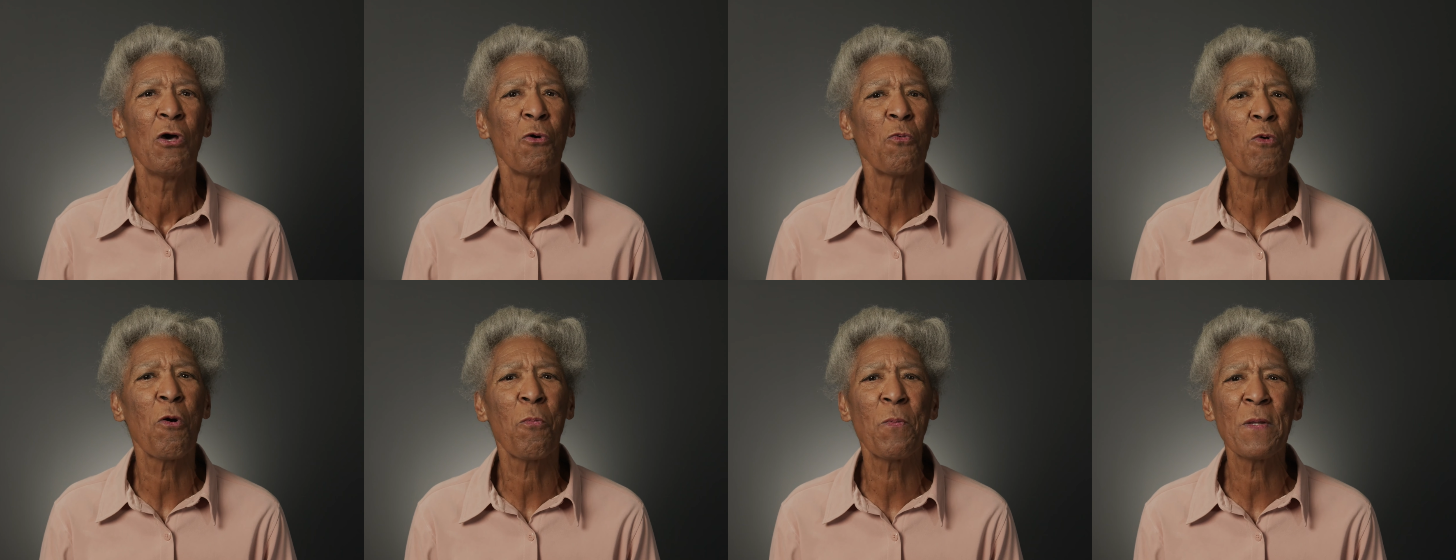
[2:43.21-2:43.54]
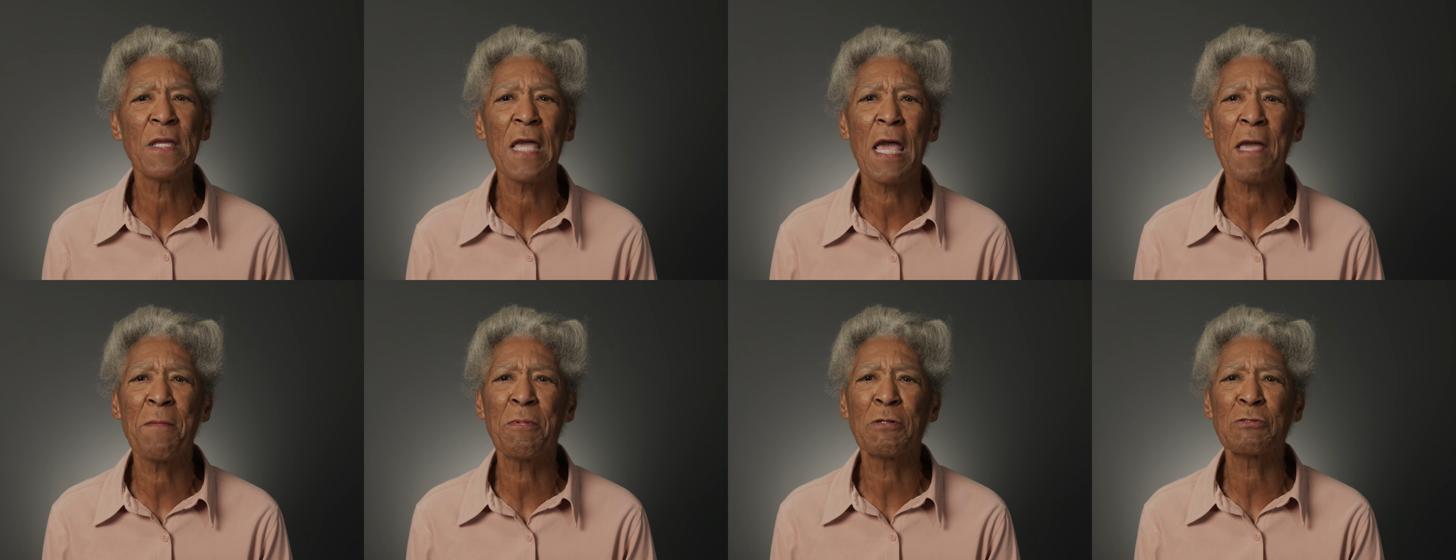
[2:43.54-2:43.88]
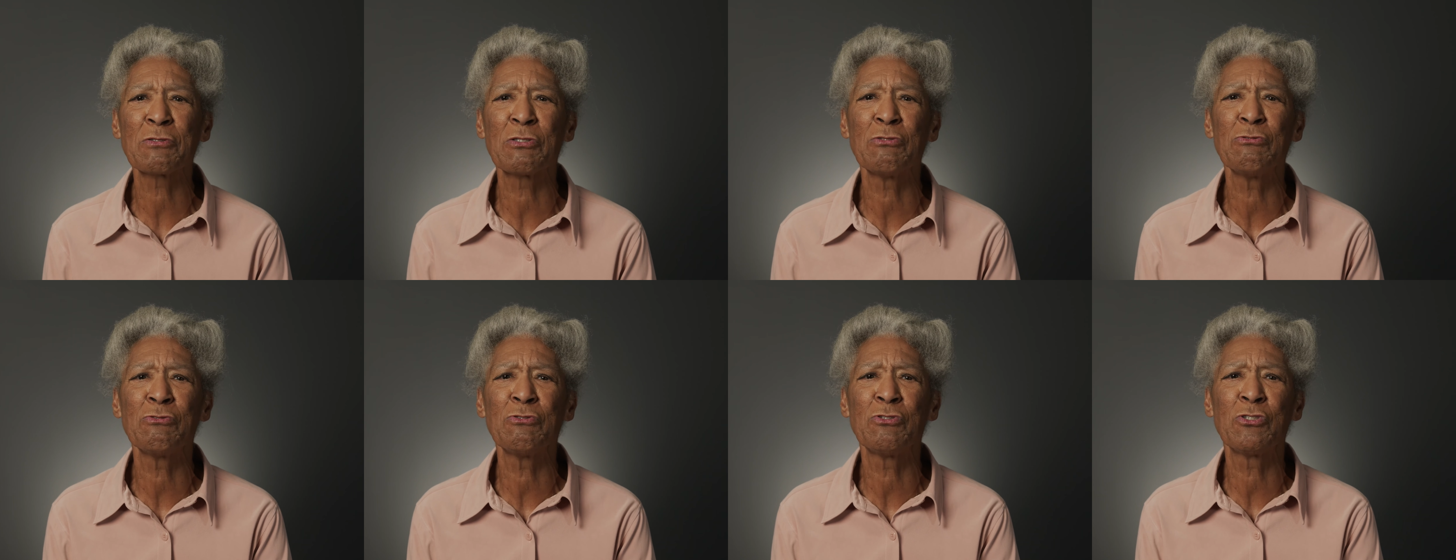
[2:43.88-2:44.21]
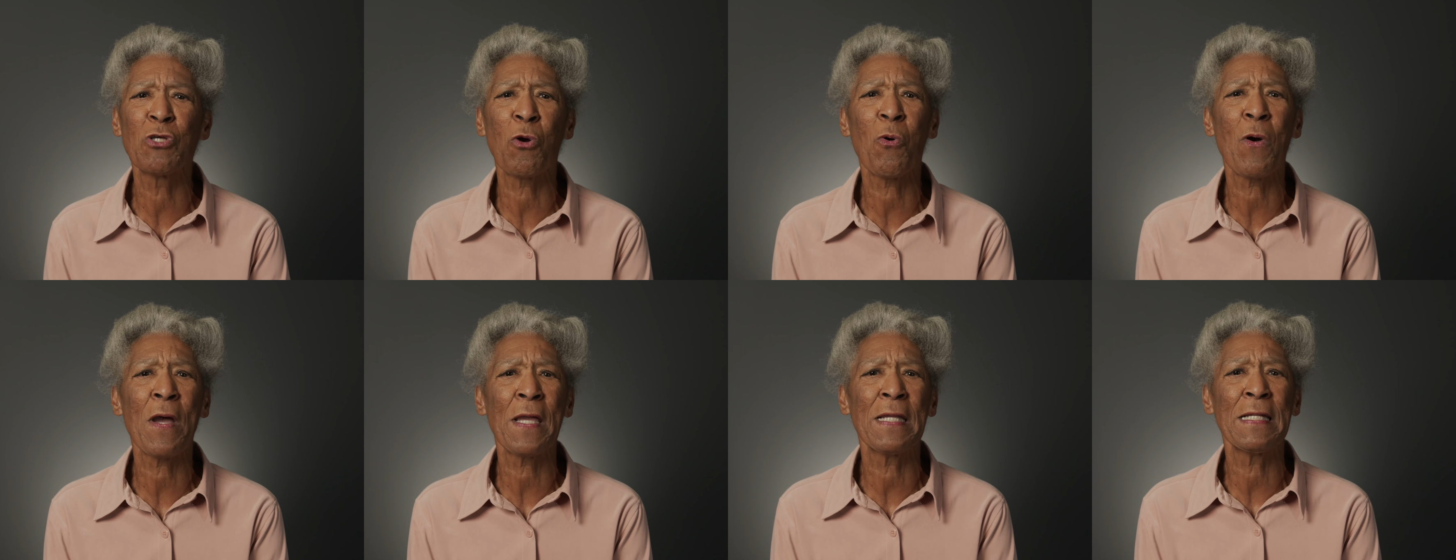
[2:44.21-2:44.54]
will be able to
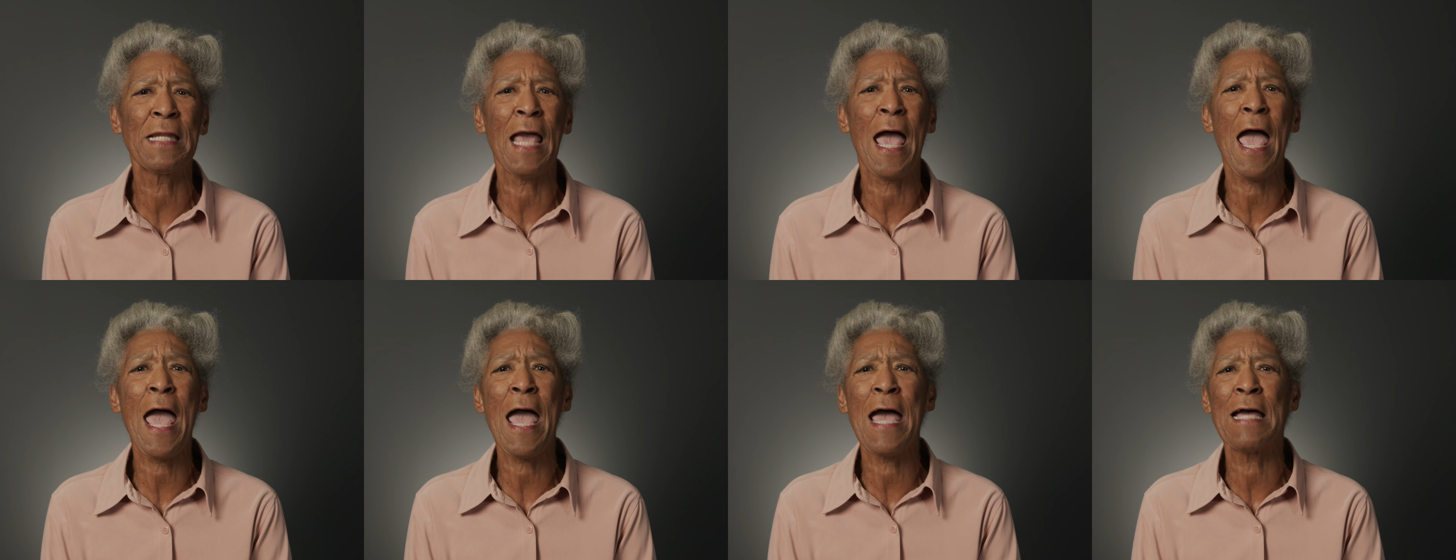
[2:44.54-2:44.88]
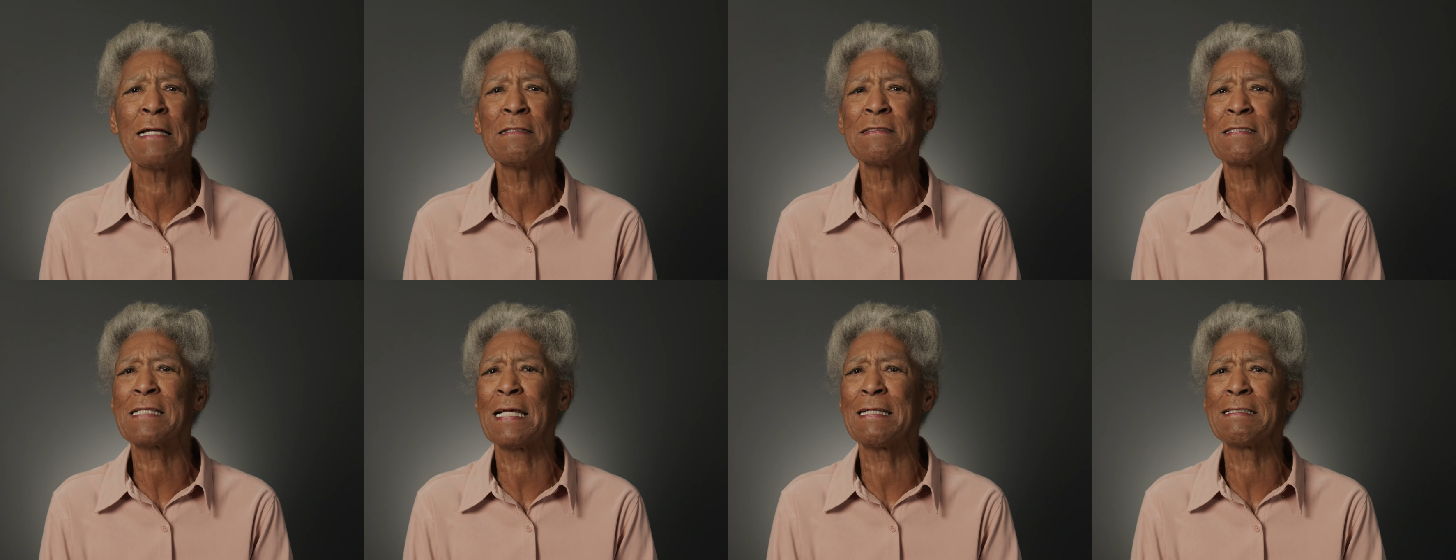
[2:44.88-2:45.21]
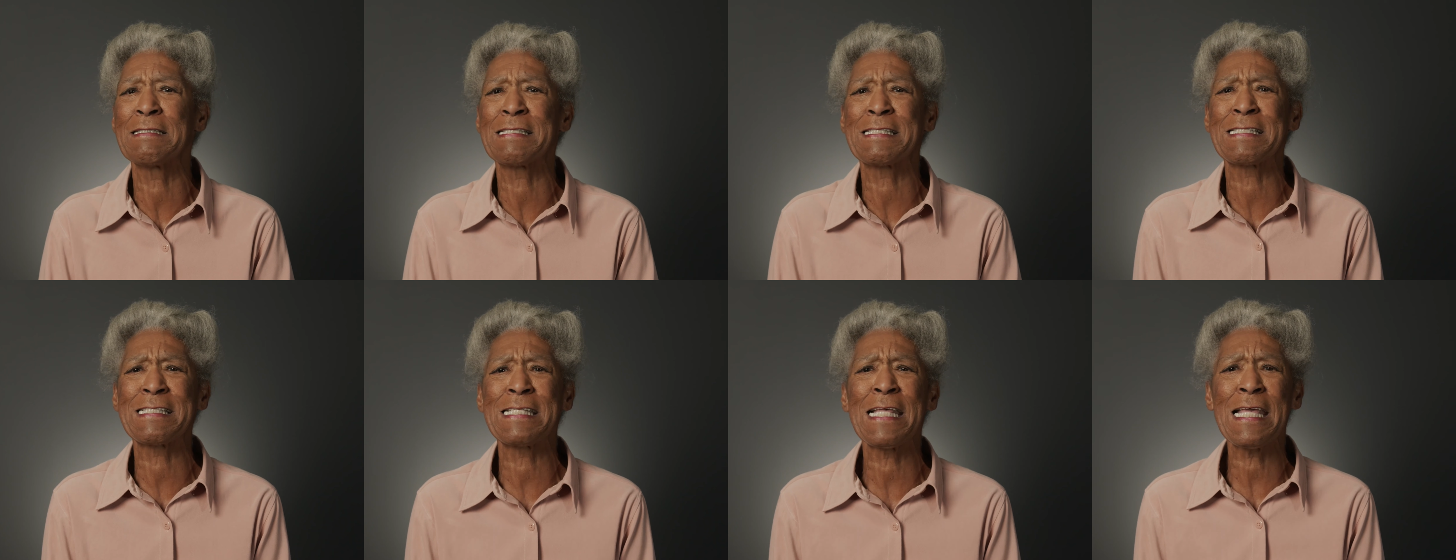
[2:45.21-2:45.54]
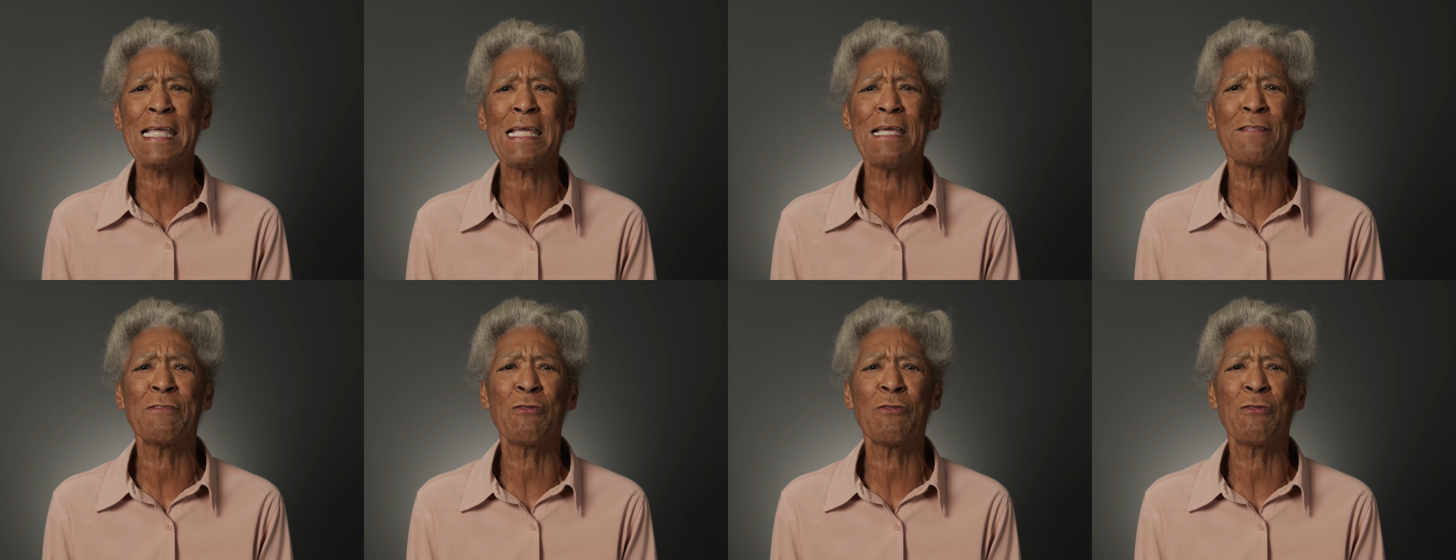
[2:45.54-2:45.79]
join hands and sing